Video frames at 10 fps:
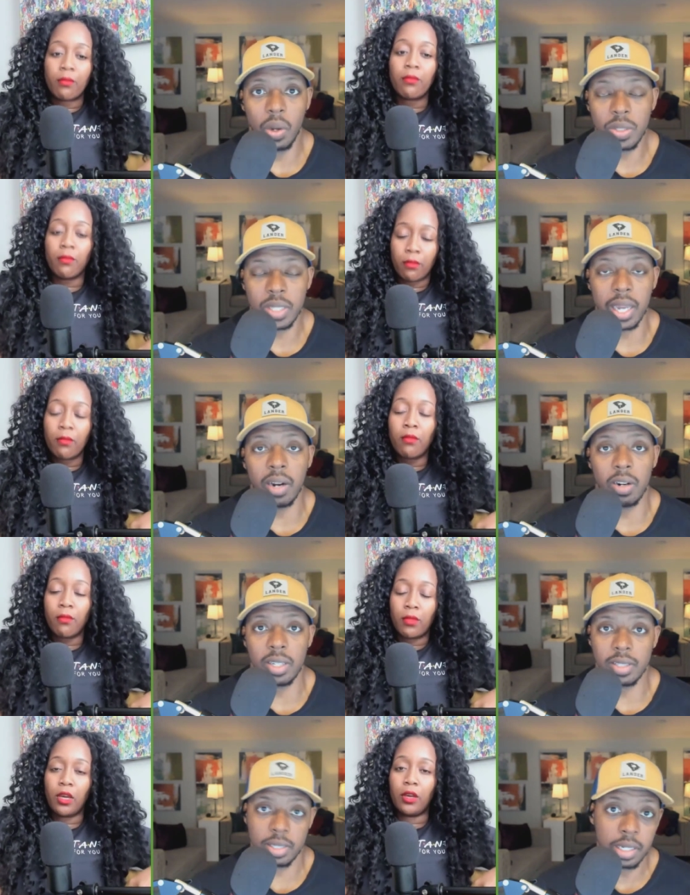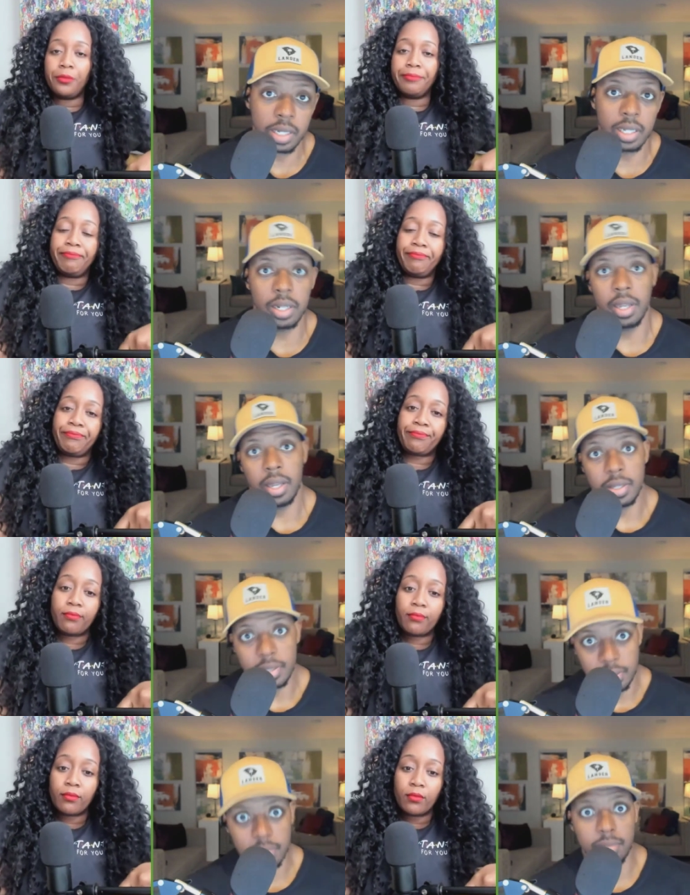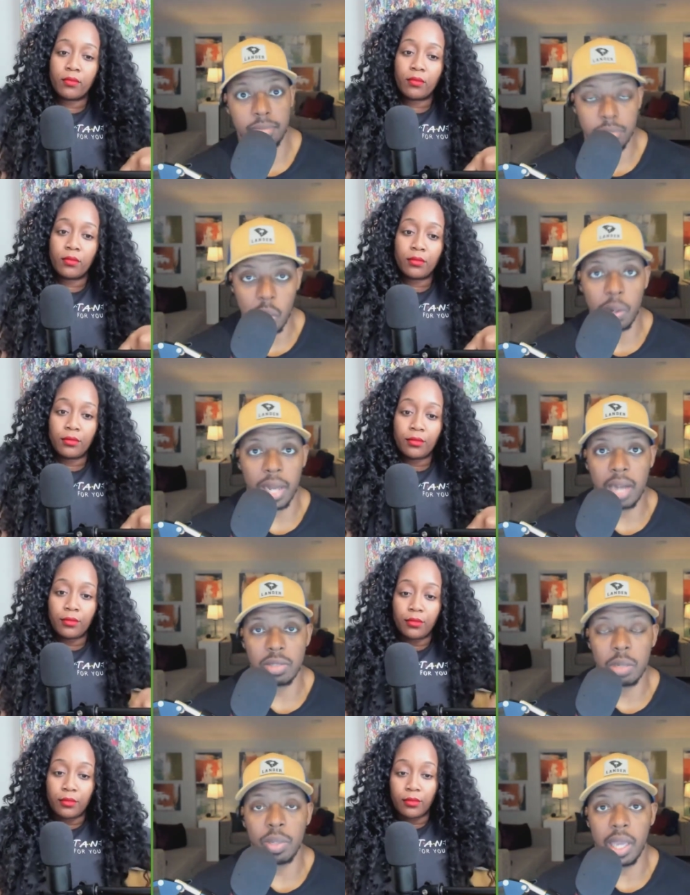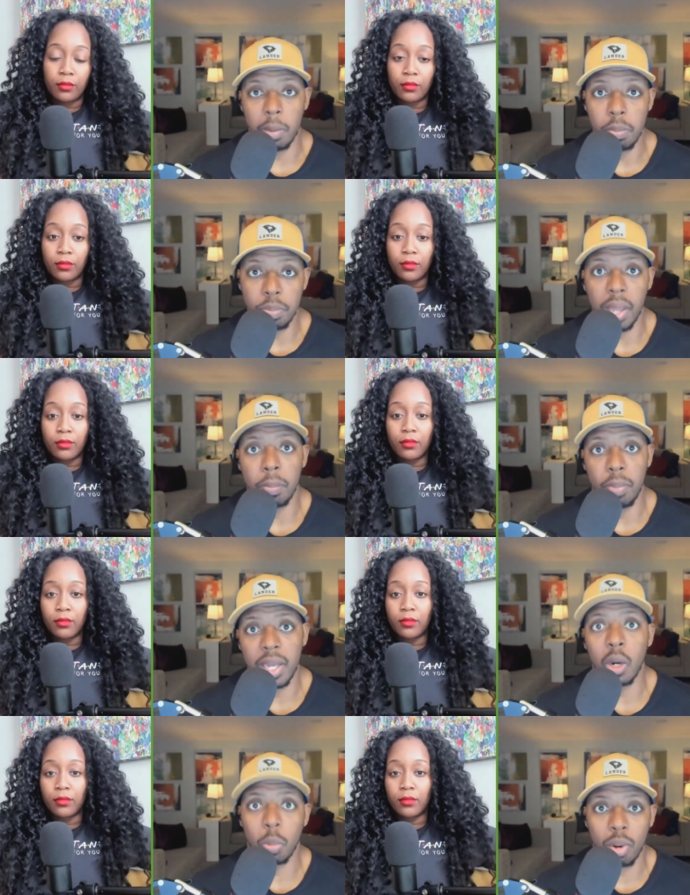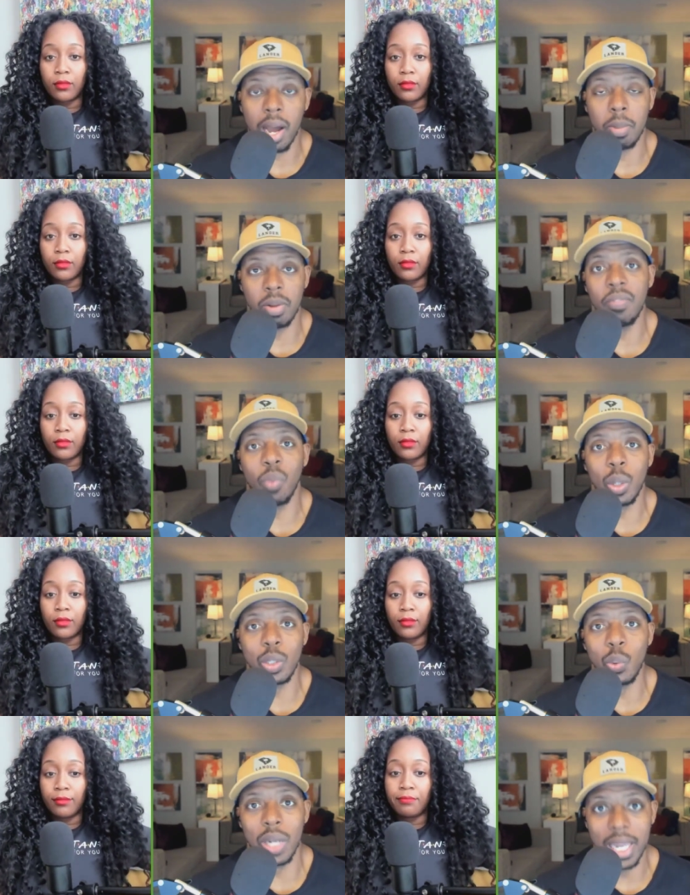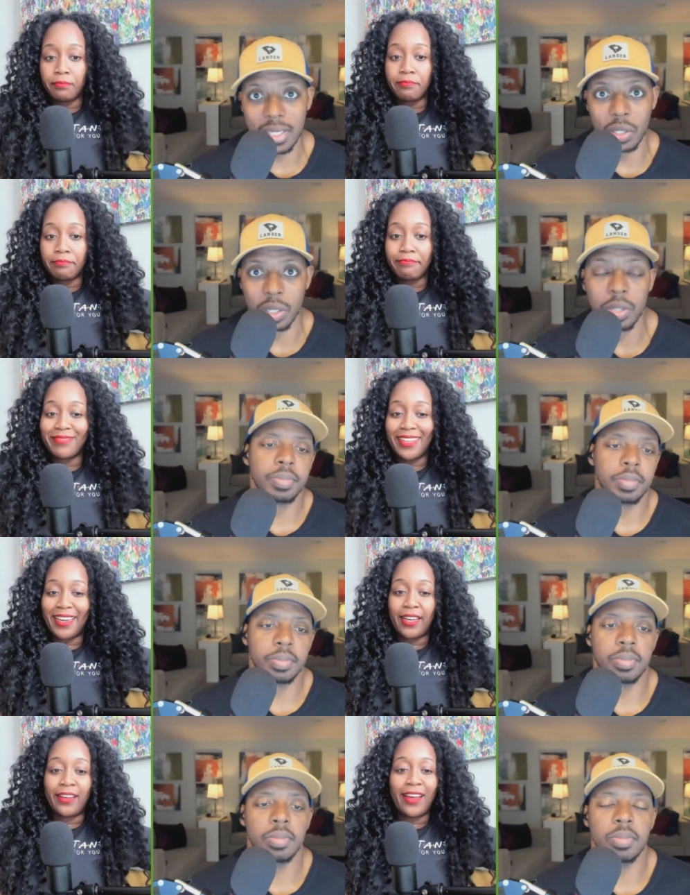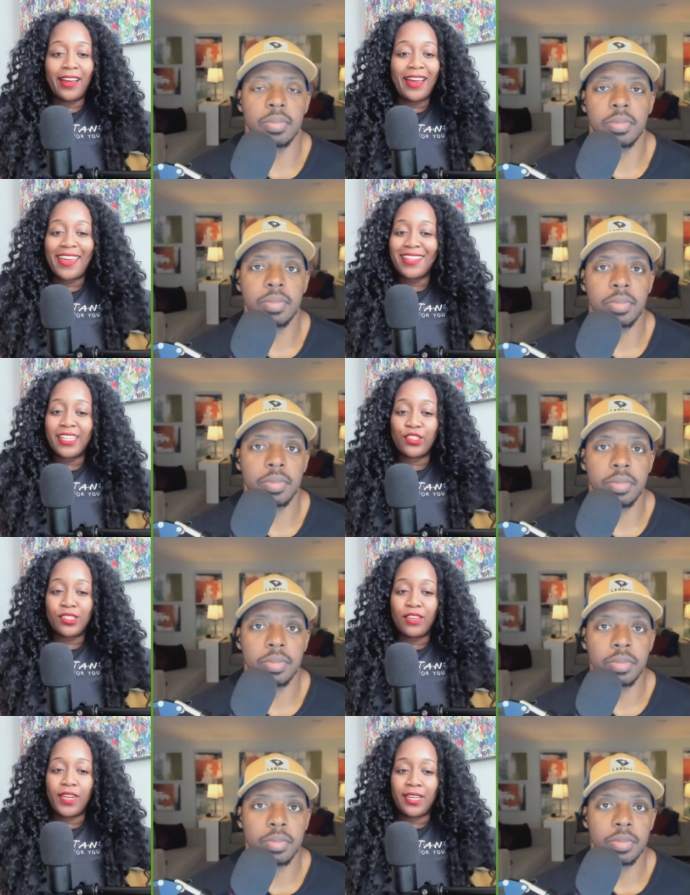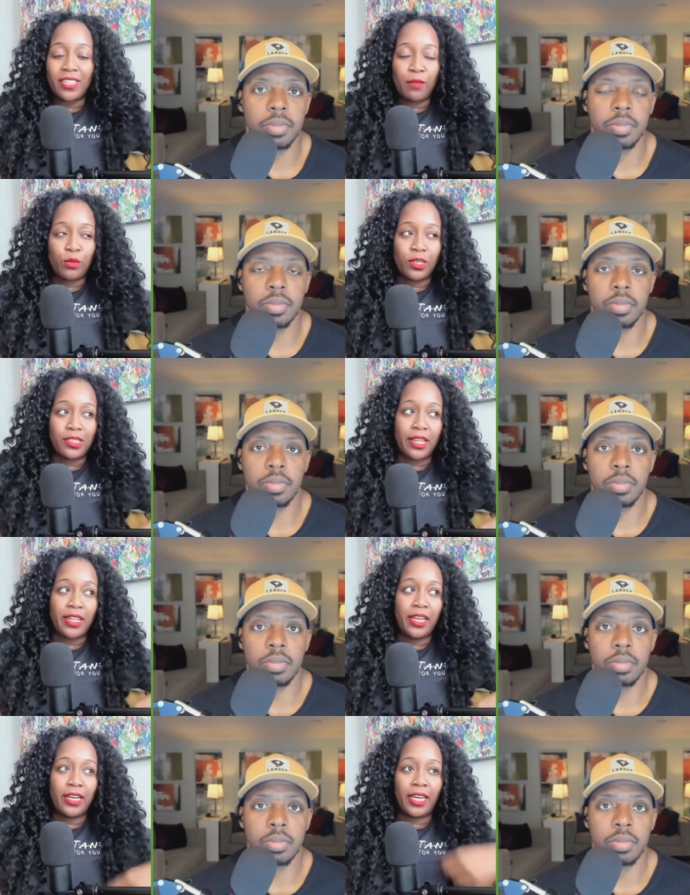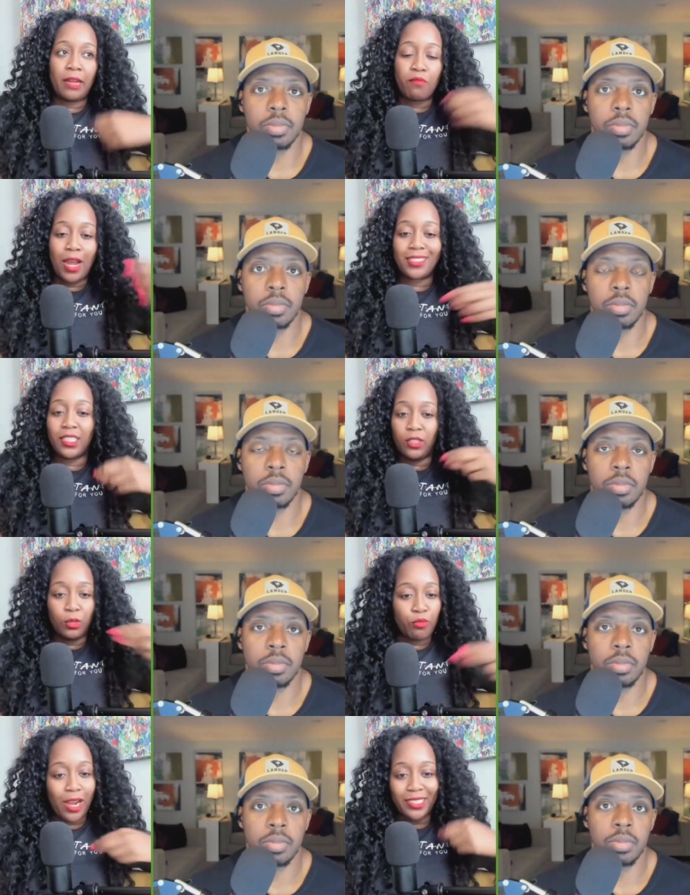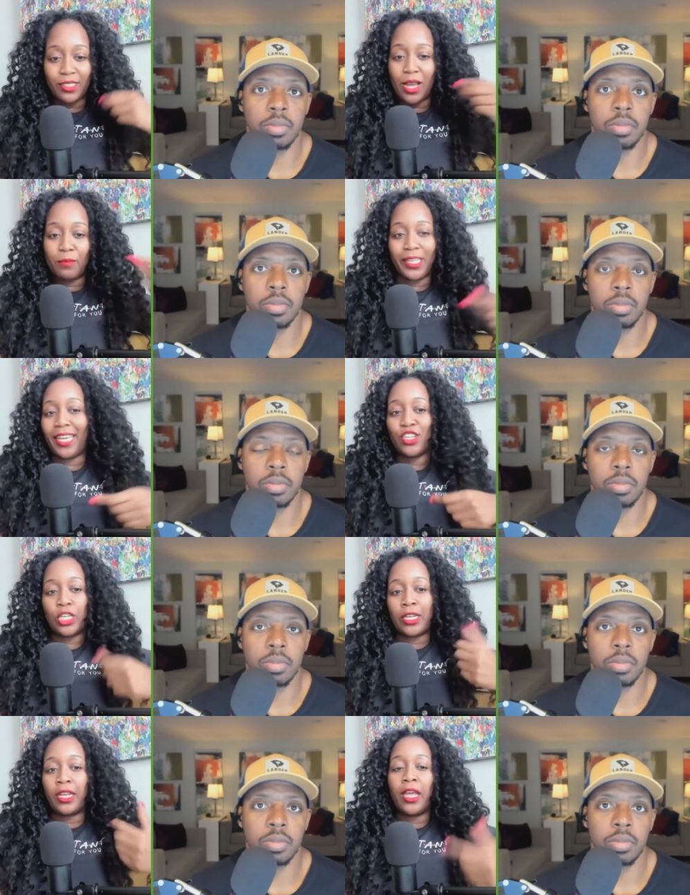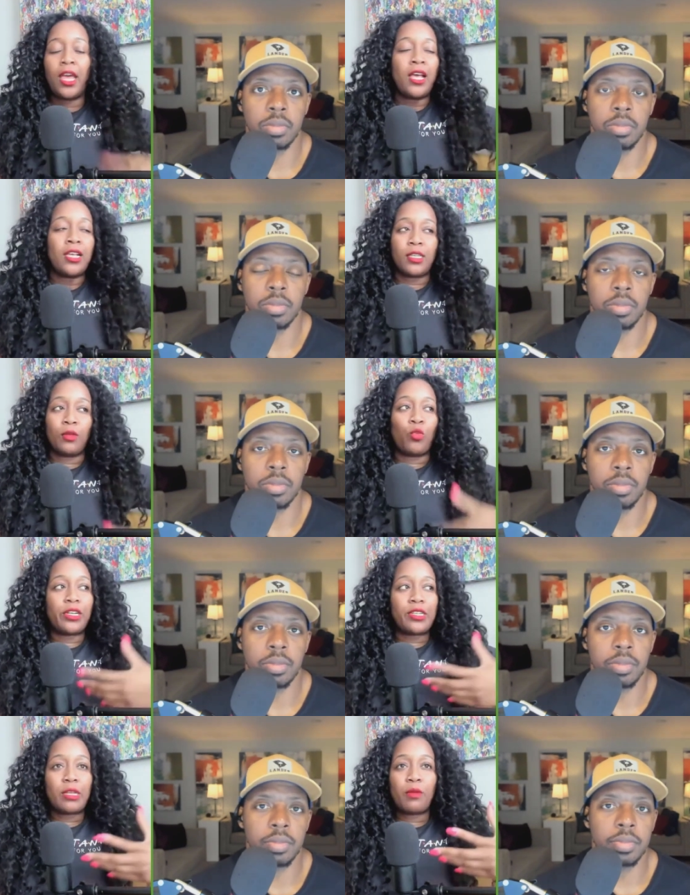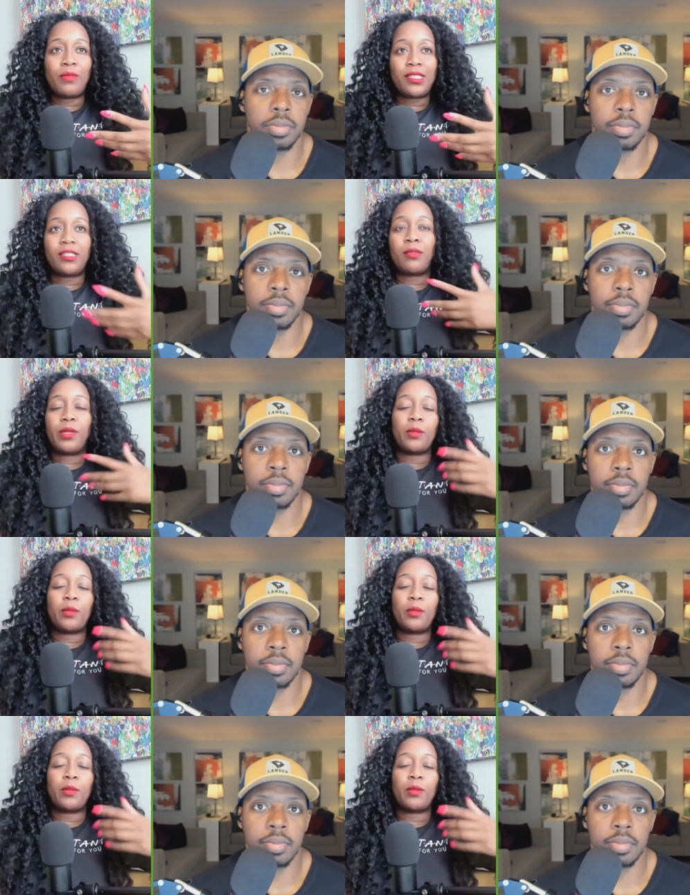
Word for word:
Speaker 1: those errors yep. could turn out to be a, a bigger problem for you later.
Speaker 2: Yeah, I, guess I'll just give an example because I think again, practical practical application. So, what are some of mis- some